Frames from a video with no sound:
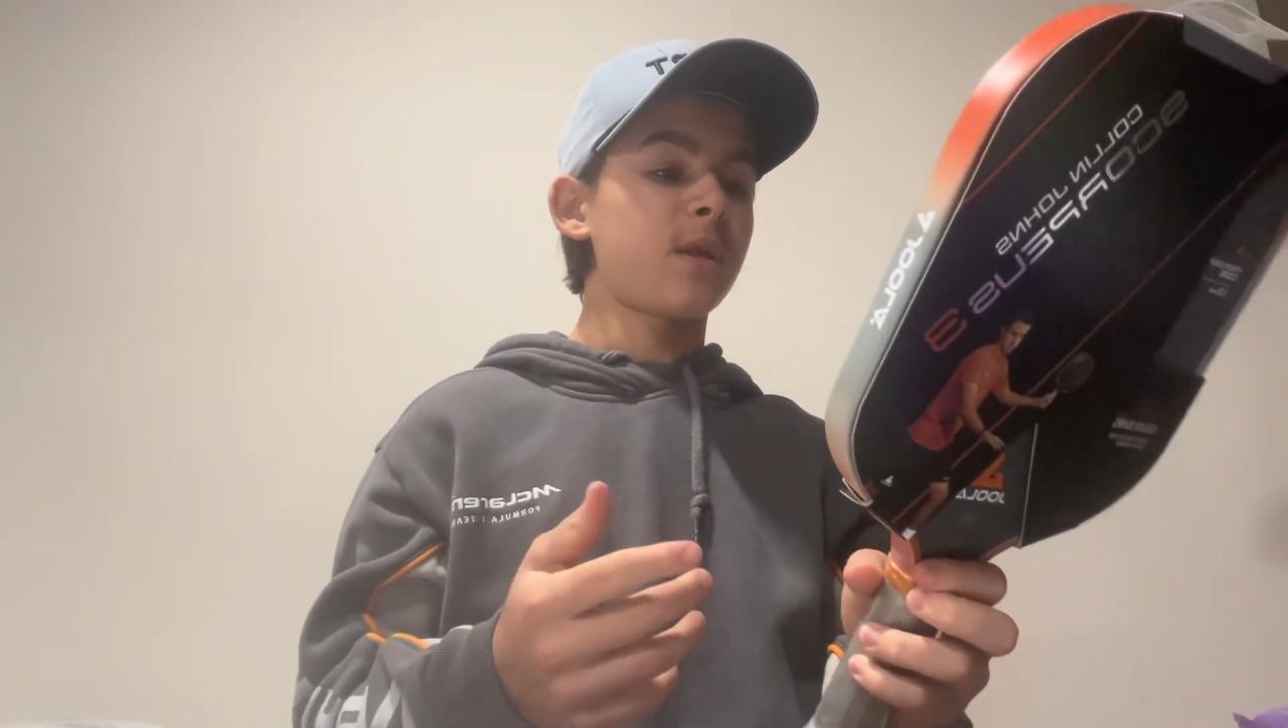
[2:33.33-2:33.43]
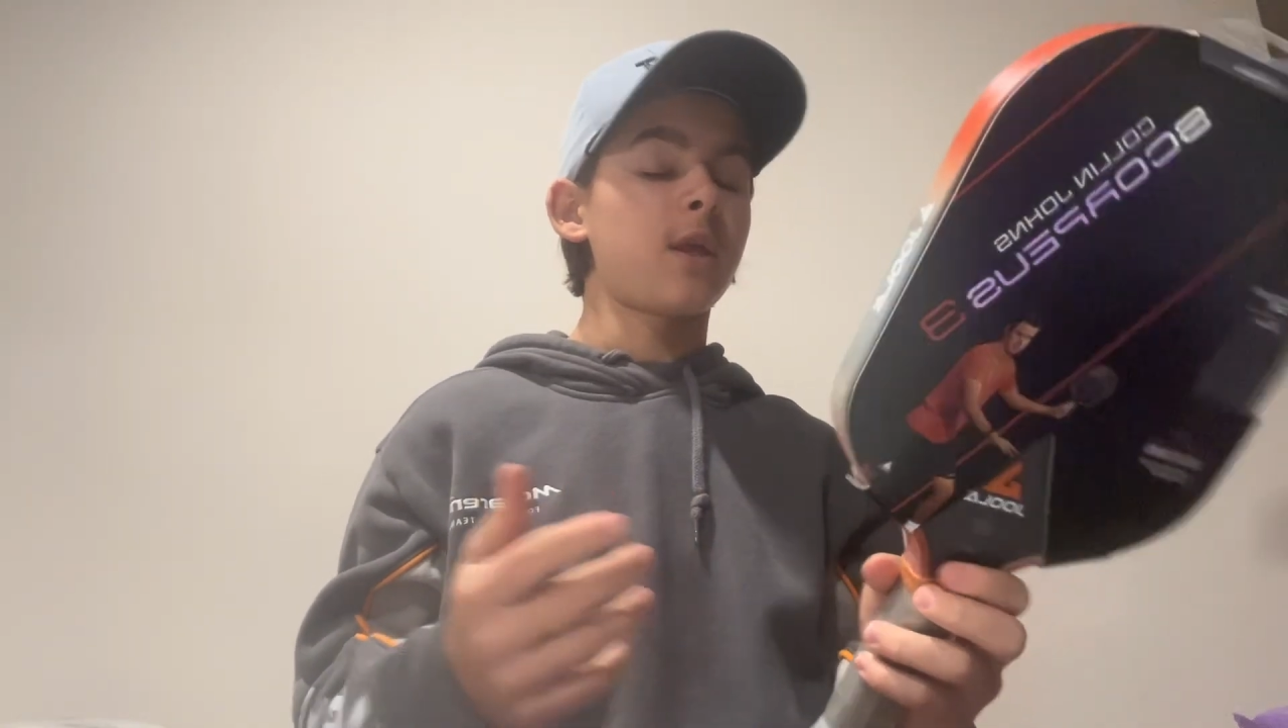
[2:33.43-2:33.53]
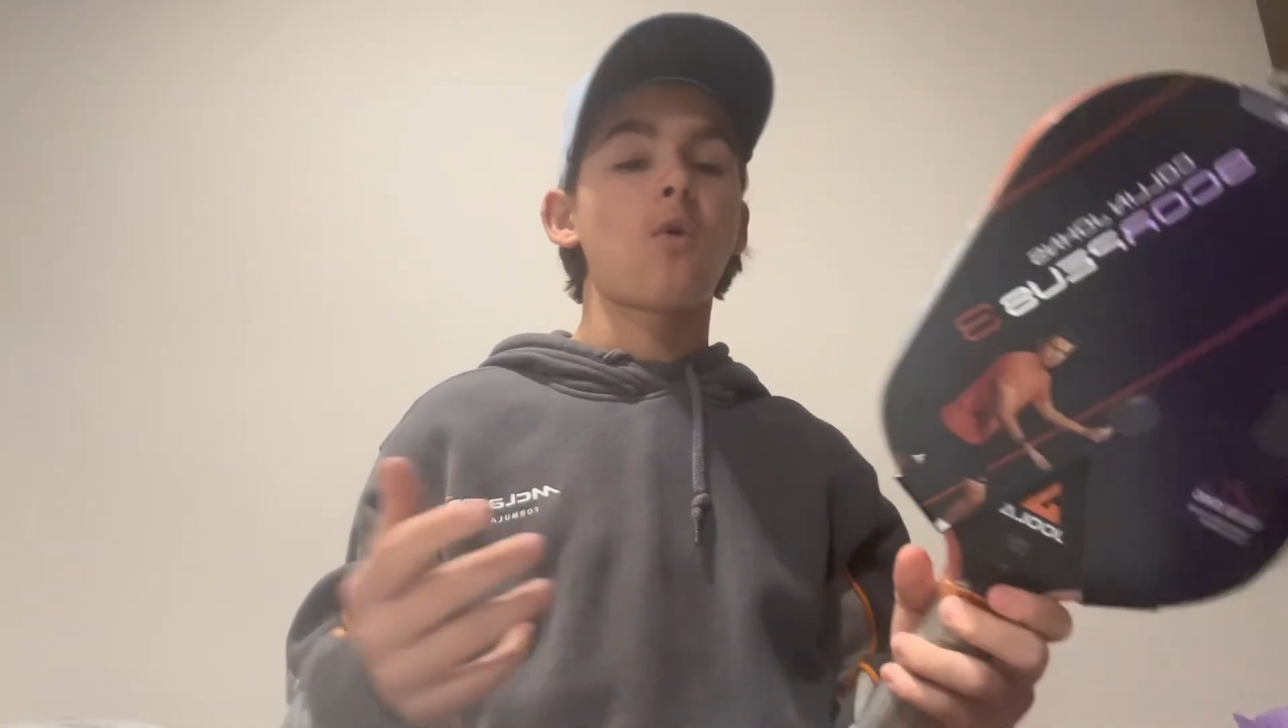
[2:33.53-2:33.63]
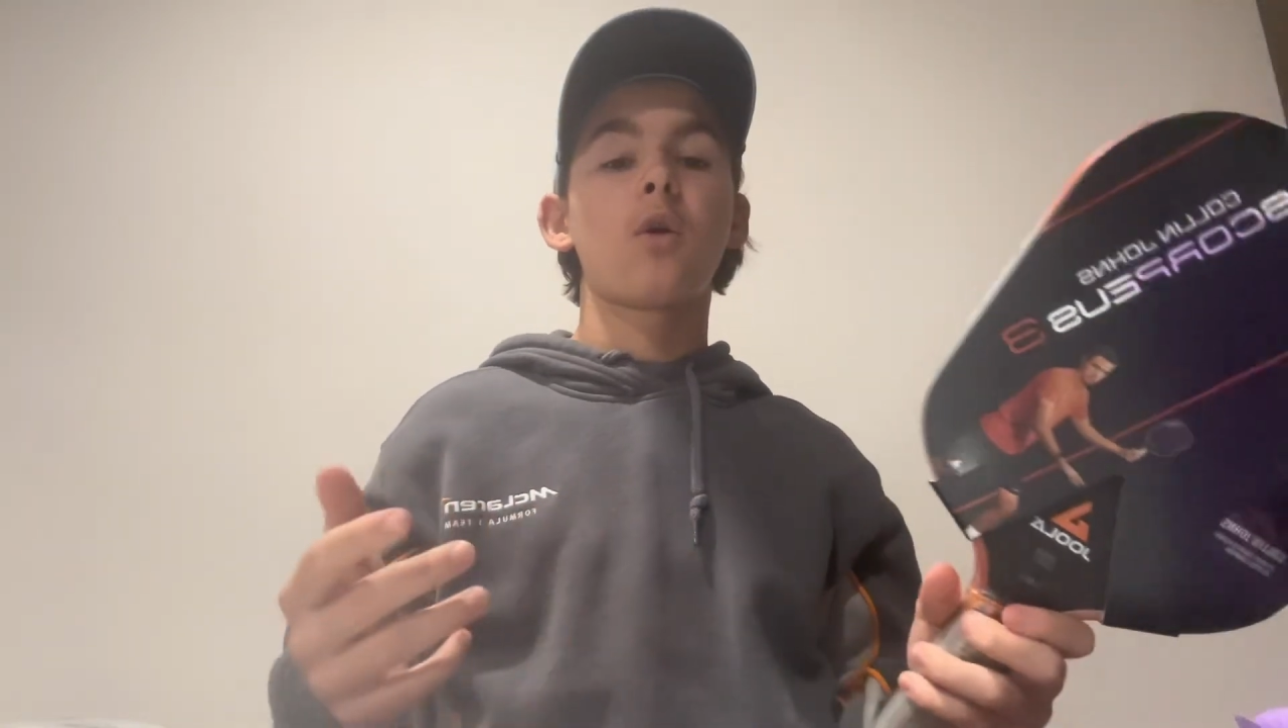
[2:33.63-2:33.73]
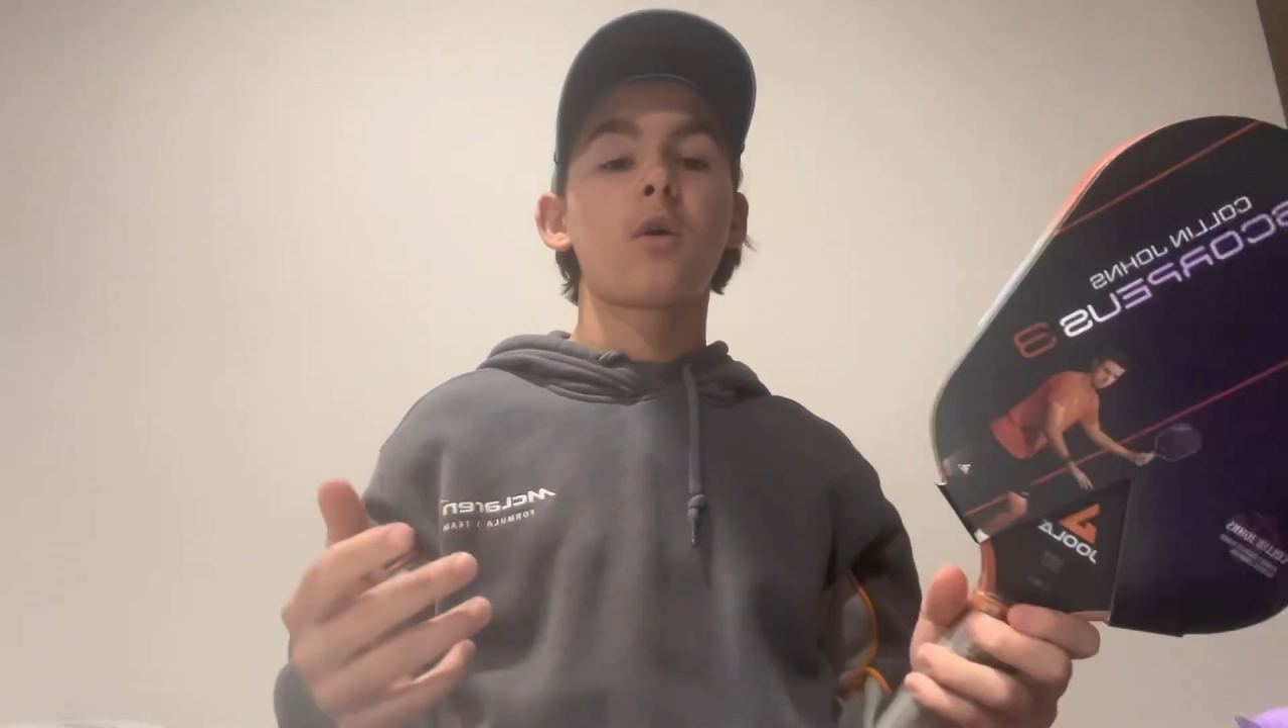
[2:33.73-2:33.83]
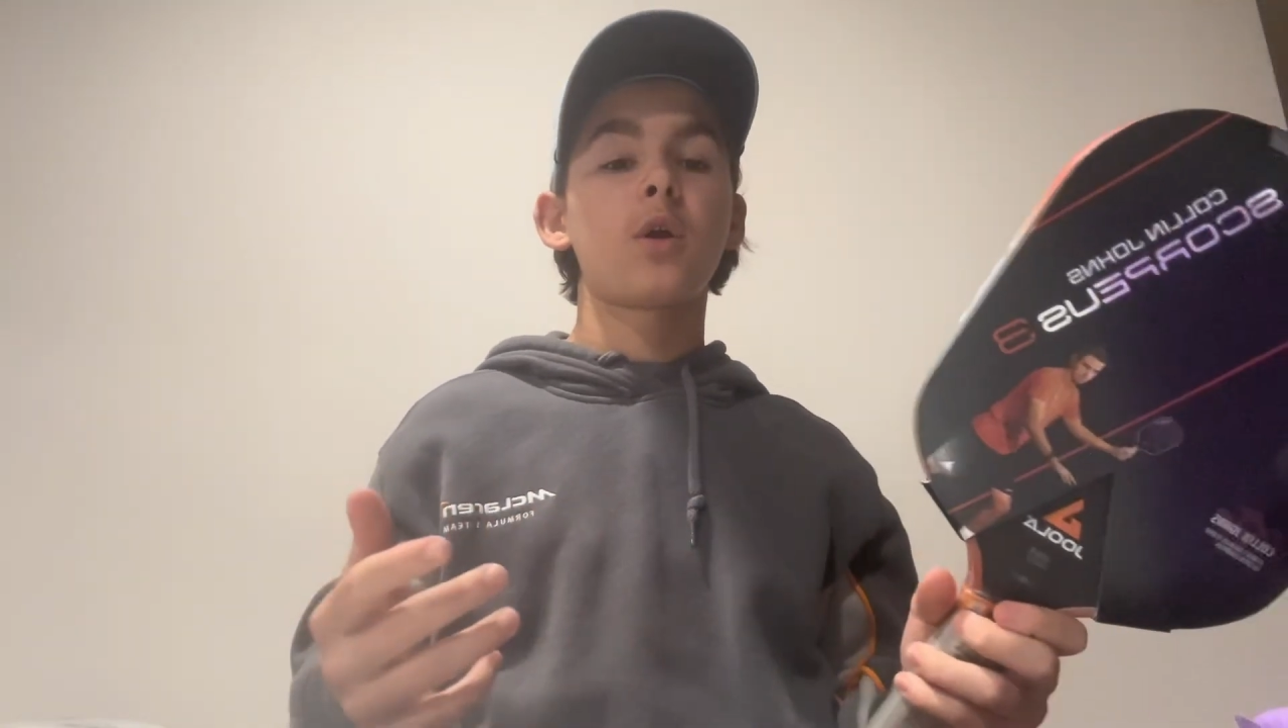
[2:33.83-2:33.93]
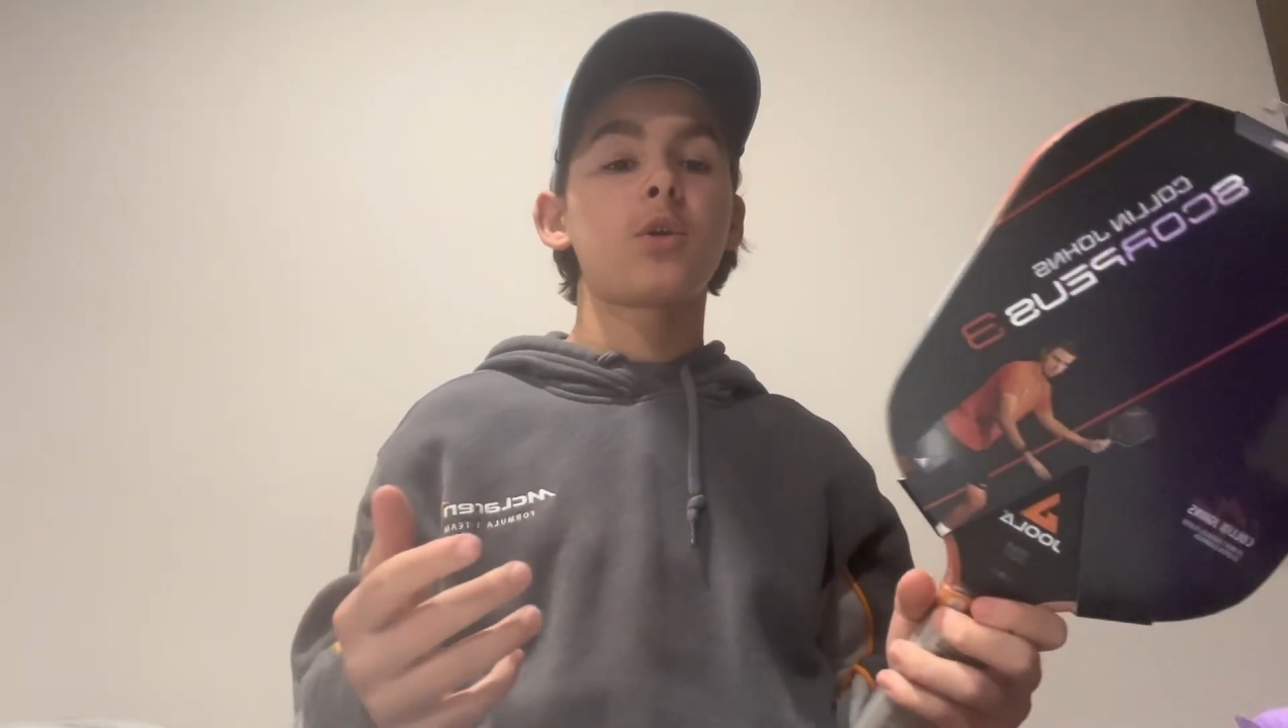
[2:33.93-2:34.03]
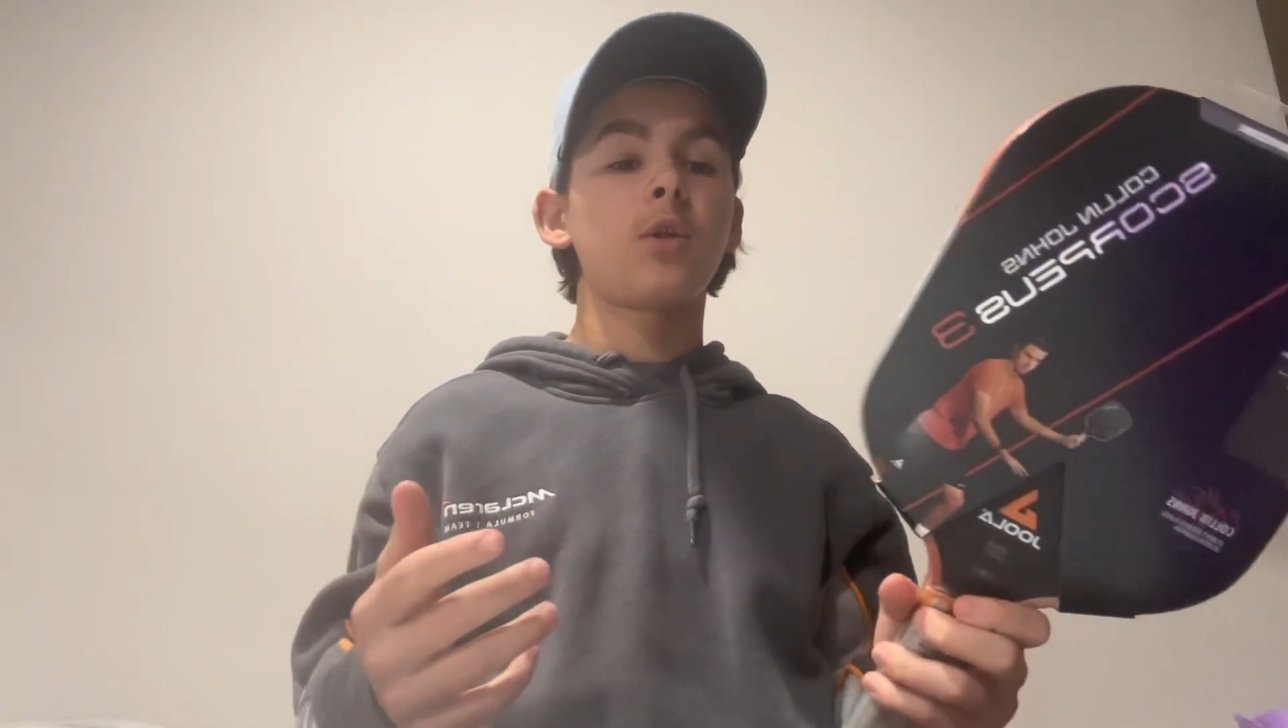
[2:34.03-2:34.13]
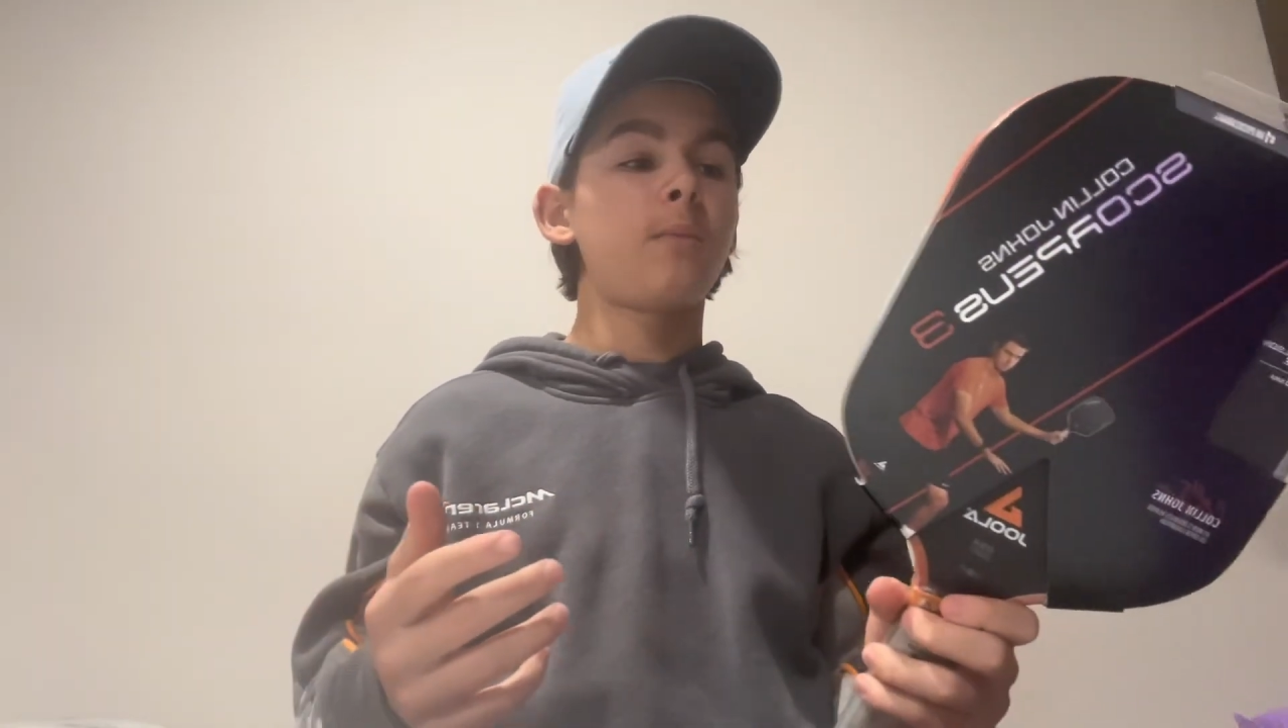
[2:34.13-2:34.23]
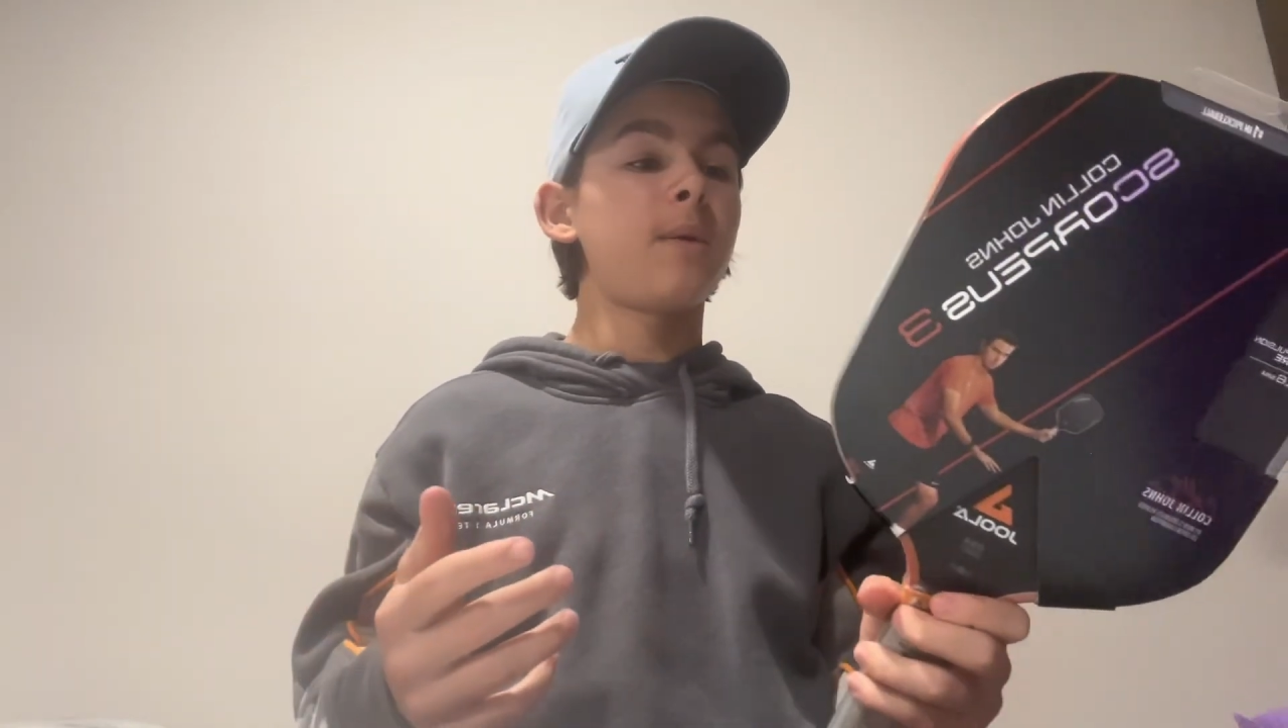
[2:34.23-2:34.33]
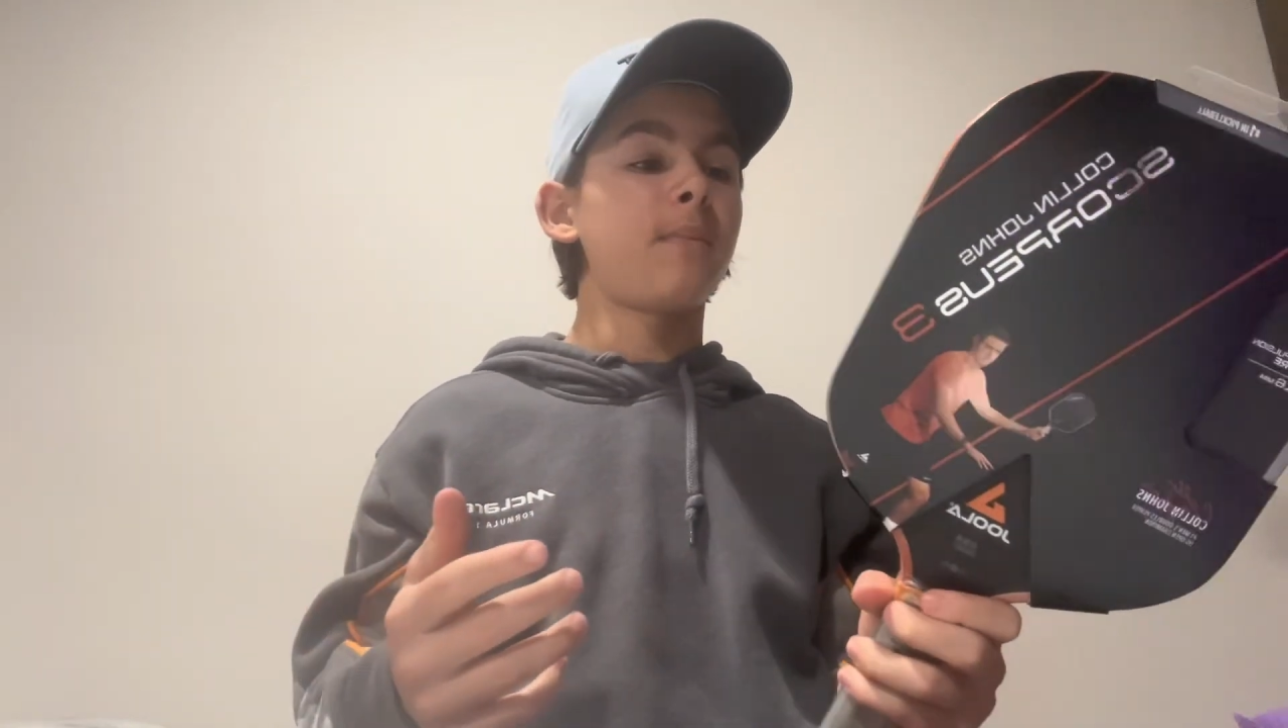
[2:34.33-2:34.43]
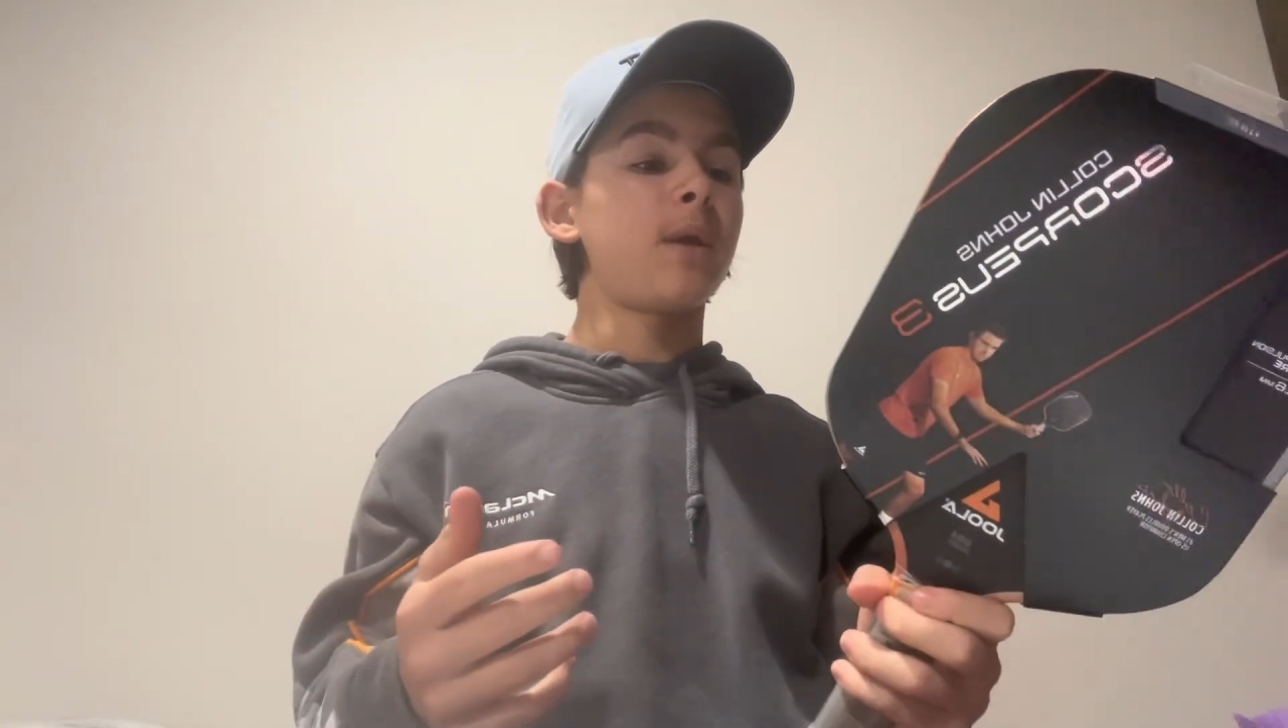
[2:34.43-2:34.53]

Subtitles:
that they core crush a little bit.